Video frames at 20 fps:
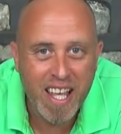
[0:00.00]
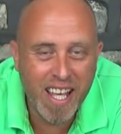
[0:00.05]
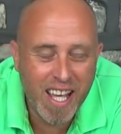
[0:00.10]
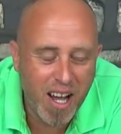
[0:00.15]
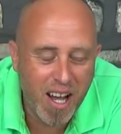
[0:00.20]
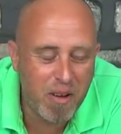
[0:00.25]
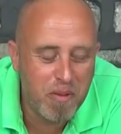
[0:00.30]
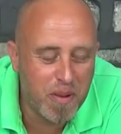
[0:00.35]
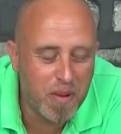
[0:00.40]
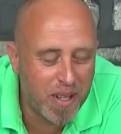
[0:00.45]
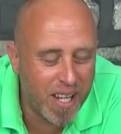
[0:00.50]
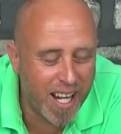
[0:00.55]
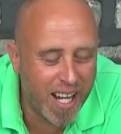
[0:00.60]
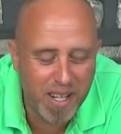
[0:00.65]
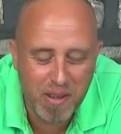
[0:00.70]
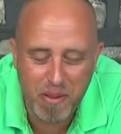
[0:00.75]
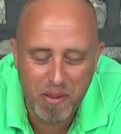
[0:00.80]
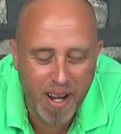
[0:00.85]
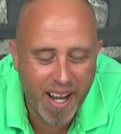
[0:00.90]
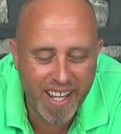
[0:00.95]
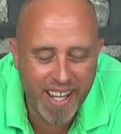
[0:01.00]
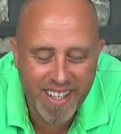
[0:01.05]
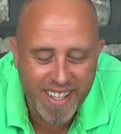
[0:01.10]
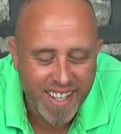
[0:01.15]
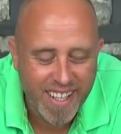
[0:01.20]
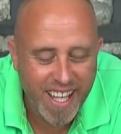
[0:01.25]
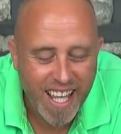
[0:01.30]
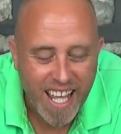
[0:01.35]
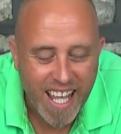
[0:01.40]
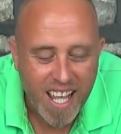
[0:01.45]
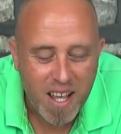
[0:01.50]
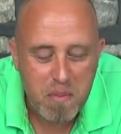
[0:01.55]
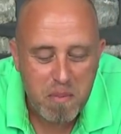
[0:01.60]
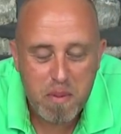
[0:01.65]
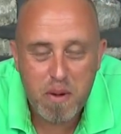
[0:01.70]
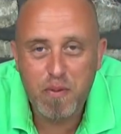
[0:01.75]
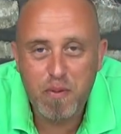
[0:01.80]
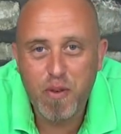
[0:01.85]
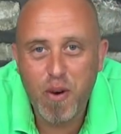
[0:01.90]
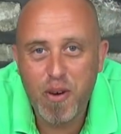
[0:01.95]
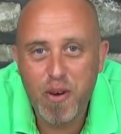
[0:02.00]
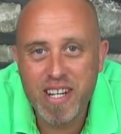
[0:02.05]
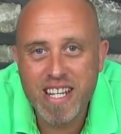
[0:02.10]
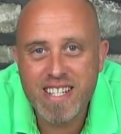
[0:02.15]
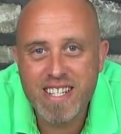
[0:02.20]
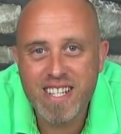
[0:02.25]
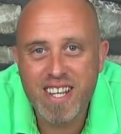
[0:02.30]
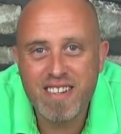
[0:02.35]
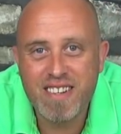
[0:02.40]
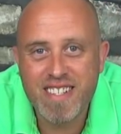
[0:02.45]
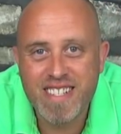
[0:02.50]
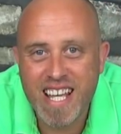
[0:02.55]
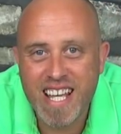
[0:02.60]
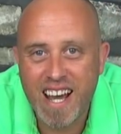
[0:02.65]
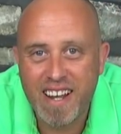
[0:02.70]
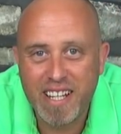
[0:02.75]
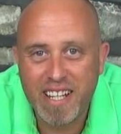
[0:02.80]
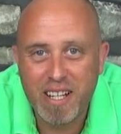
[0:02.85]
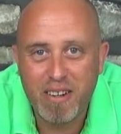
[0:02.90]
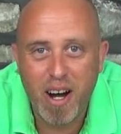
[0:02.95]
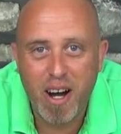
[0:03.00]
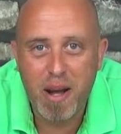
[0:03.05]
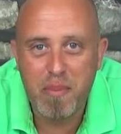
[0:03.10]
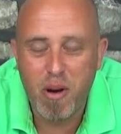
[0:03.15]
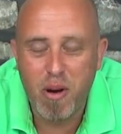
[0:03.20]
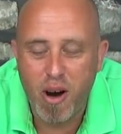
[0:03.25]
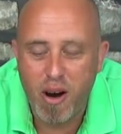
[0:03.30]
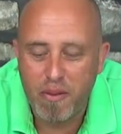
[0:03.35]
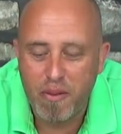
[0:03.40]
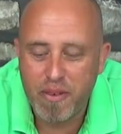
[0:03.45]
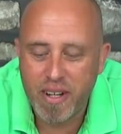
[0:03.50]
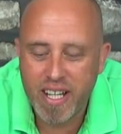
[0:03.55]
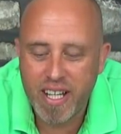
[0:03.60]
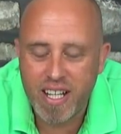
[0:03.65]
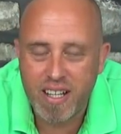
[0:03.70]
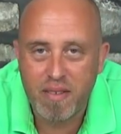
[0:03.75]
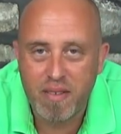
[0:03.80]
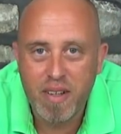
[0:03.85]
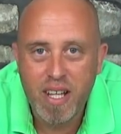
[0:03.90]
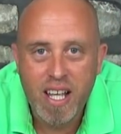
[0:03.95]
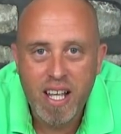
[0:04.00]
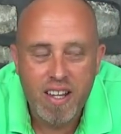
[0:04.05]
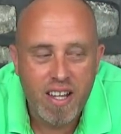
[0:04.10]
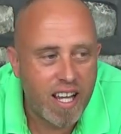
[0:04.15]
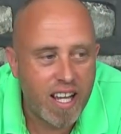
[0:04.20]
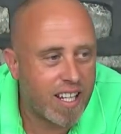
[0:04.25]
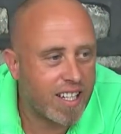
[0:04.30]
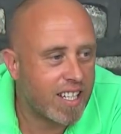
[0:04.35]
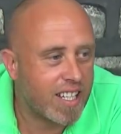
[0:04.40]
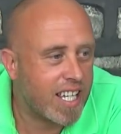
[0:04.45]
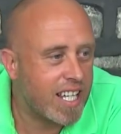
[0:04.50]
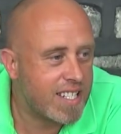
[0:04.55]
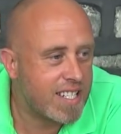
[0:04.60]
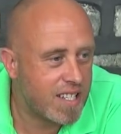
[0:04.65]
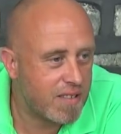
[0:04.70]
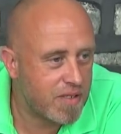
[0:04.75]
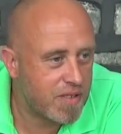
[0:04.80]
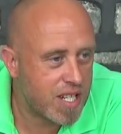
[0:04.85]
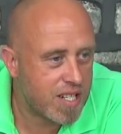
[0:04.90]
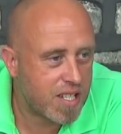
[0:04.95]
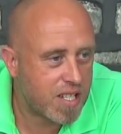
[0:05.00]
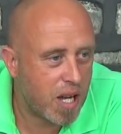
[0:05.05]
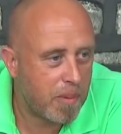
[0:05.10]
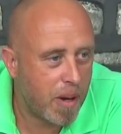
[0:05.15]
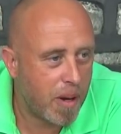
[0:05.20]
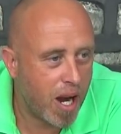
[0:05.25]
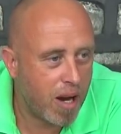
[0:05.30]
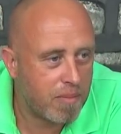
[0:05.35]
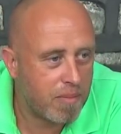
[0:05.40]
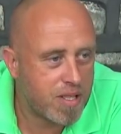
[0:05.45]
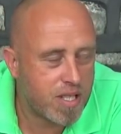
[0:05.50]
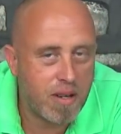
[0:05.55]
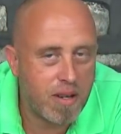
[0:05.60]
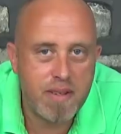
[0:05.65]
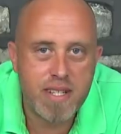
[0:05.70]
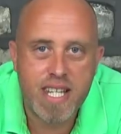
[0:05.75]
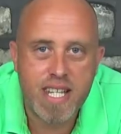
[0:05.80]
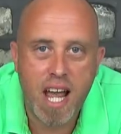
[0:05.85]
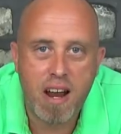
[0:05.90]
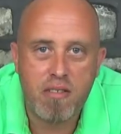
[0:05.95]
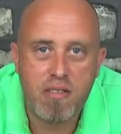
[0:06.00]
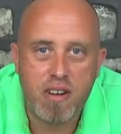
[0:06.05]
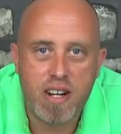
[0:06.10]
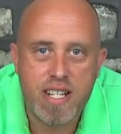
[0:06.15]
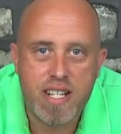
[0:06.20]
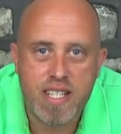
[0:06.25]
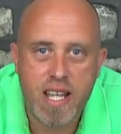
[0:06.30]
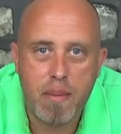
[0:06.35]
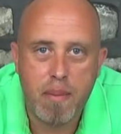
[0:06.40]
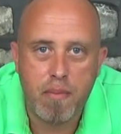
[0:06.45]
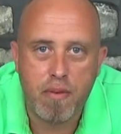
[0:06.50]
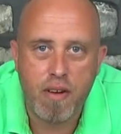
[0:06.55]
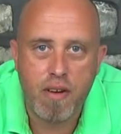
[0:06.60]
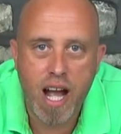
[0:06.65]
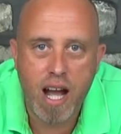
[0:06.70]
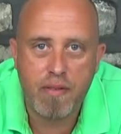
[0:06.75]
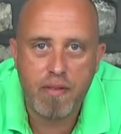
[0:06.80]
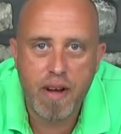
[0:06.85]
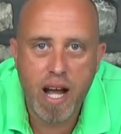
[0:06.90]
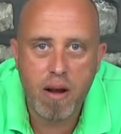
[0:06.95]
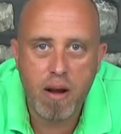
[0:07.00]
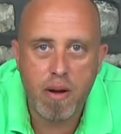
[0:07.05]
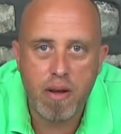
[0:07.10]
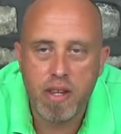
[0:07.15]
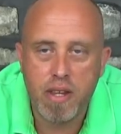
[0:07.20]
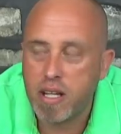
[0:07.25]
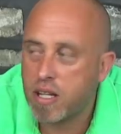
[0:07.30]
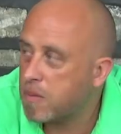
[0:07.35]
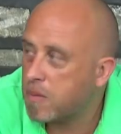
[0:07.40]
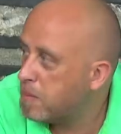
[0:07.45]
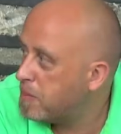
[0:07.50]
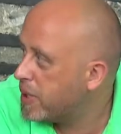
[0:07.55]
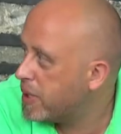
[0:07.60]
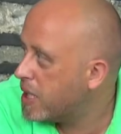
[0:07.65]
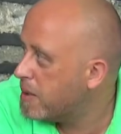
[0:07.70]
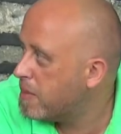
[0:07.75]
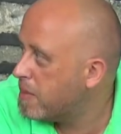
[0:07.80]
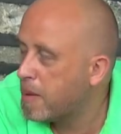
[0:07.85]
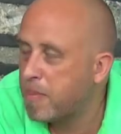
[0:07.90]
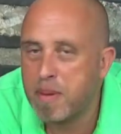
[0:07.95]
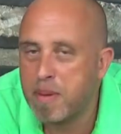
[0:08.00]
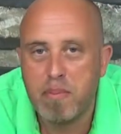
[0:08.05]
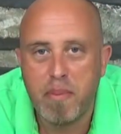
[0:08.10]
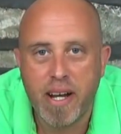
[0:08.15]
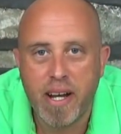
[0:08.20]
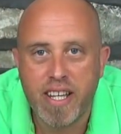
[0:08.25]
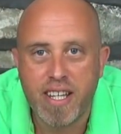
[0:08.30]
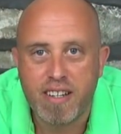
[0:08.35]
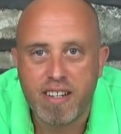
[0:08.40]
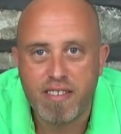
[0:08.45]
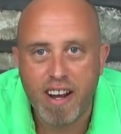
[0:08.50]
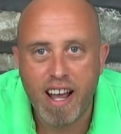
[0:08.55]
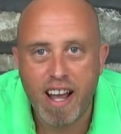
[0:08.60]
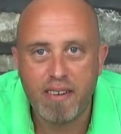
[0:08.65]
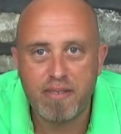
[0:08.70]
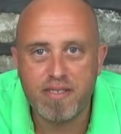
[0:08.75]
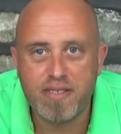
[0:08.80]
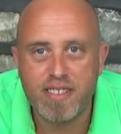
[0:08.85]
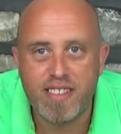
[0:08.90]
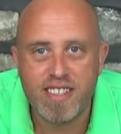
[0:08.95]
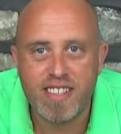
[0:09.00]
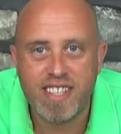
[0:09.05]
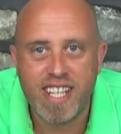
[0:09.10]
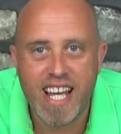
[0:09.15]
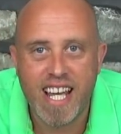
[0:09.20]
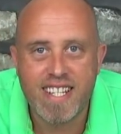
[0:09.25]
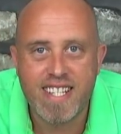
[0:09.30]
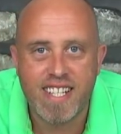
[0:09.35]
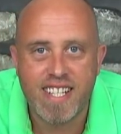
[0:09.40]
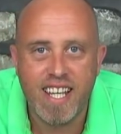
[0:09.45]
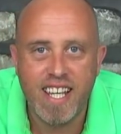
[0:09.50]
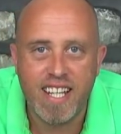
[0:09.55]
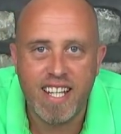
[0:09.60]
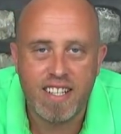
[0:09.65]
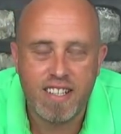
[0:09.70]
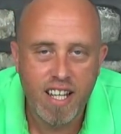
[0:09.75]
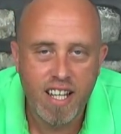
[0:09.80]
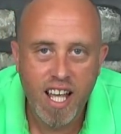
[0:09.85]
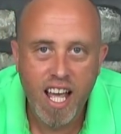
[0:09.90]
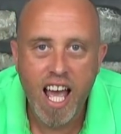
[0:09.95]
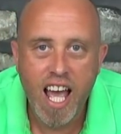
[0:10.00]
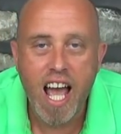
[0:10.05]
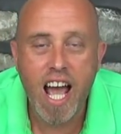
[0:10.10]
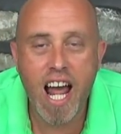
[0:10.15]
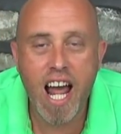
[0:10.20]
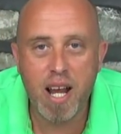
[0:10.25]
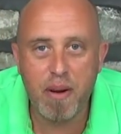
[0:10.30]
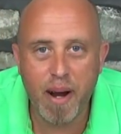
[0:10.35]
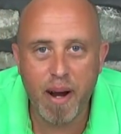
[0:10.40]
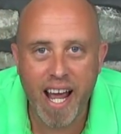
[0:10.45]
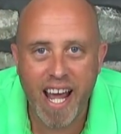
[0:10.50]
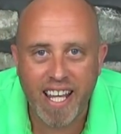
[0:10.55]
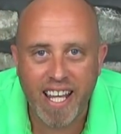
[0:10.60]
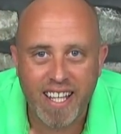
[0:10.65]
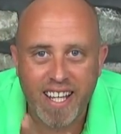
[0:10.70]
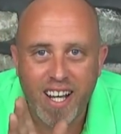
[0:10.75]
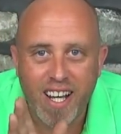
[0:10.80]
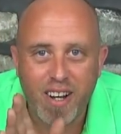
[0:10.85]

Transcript: Anyway, before this goes downhill, I'm off. I'm going to think the kids have just come home. Just go and terrorise them for a half hour and then go beat them up in Minecraft. Get in. Anyway,